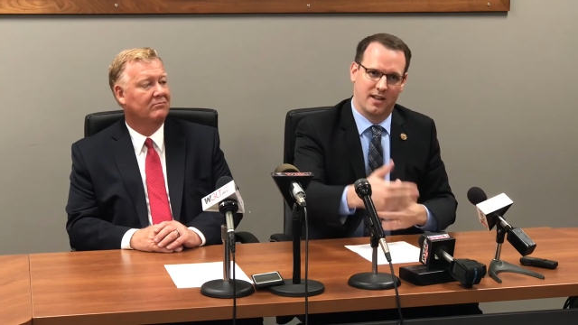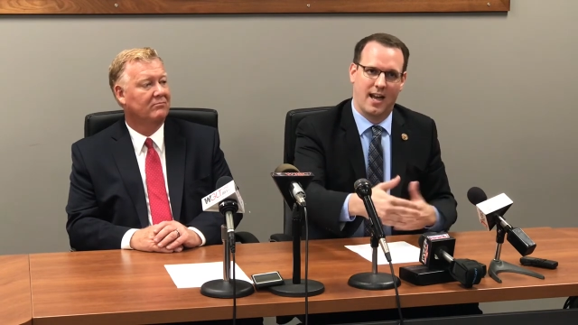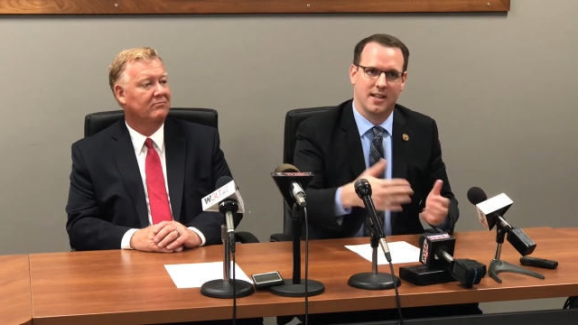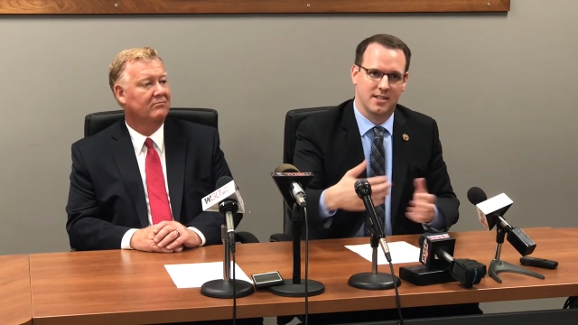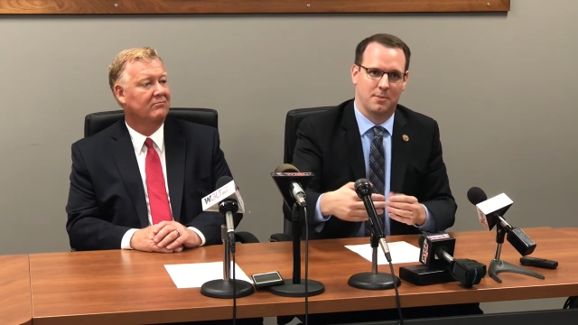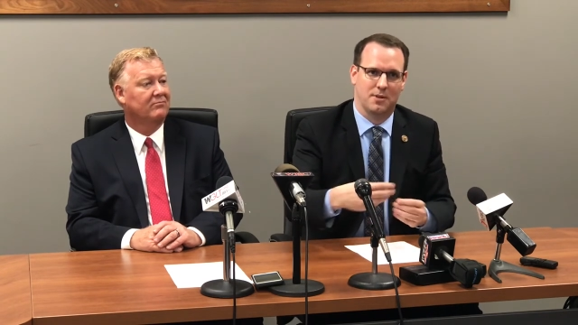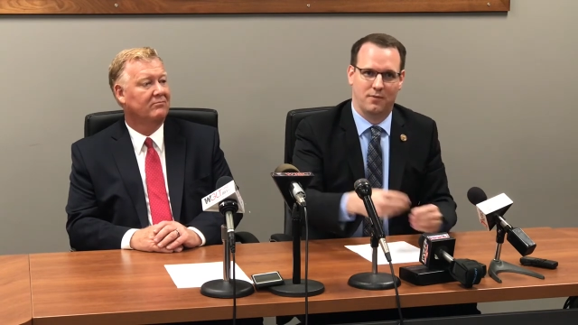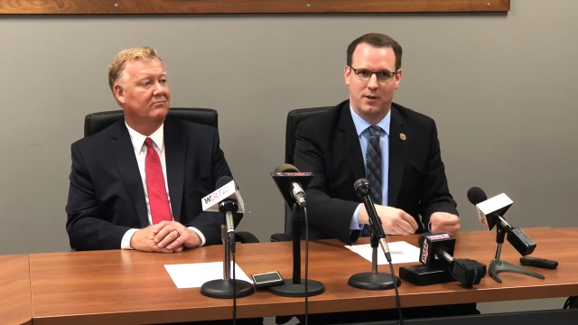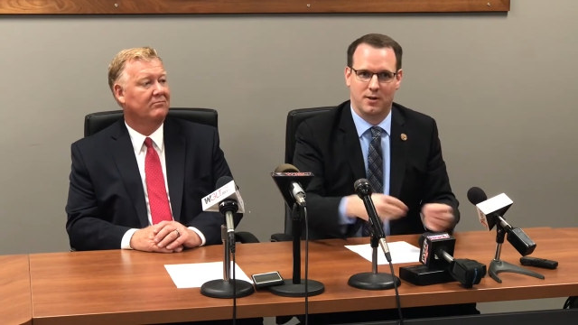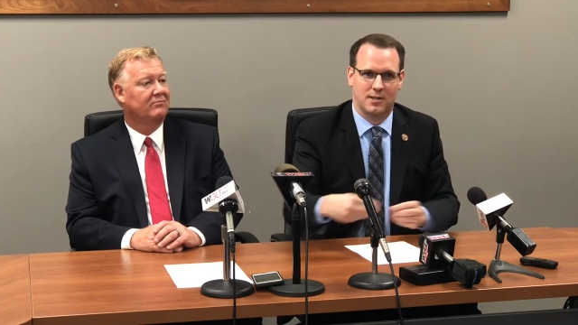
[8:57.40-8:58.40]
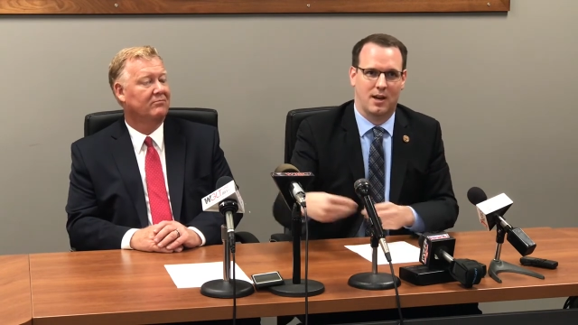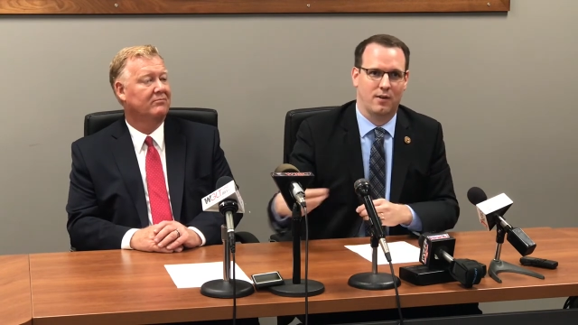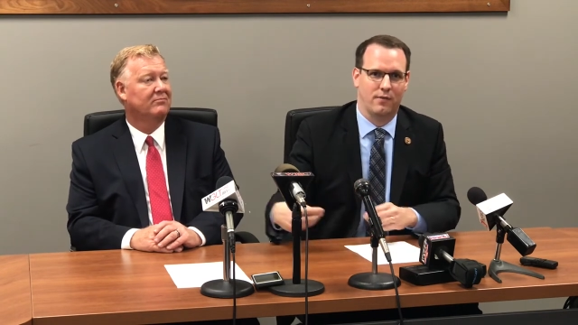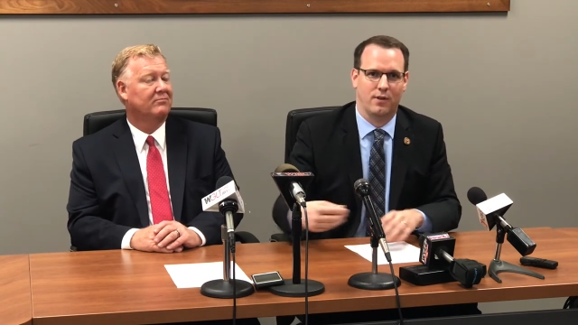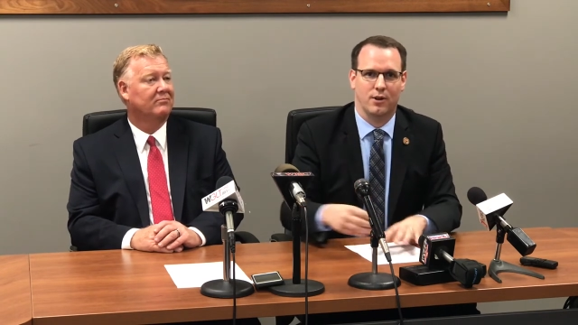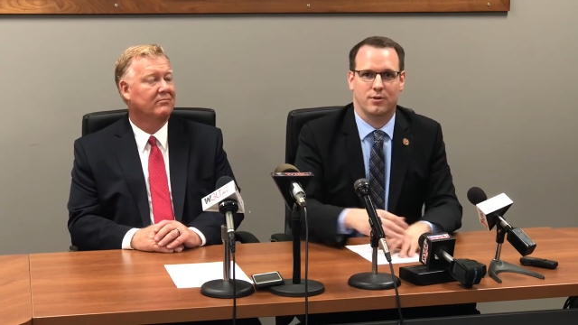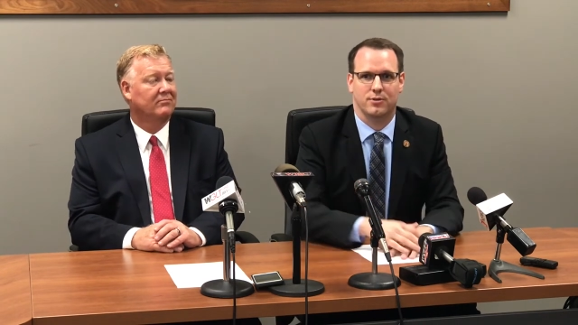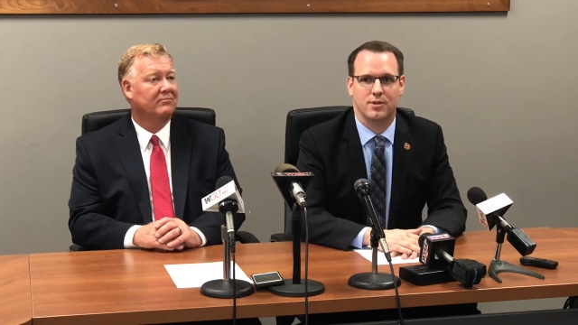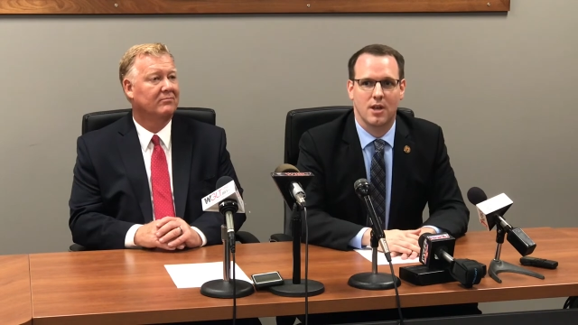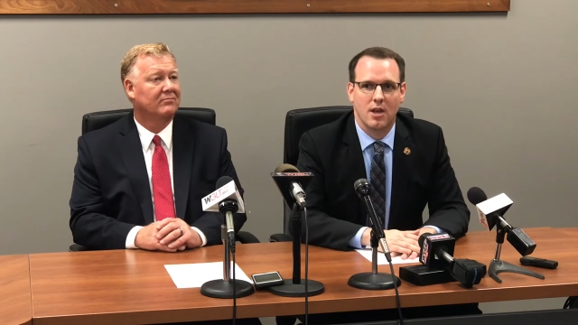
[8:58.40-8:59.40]
Speaker 1: concept of here's how it
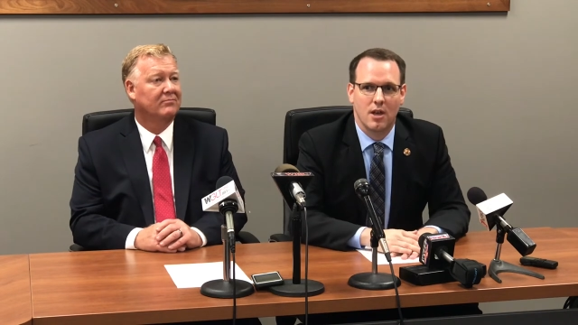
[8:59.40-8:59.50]
flows.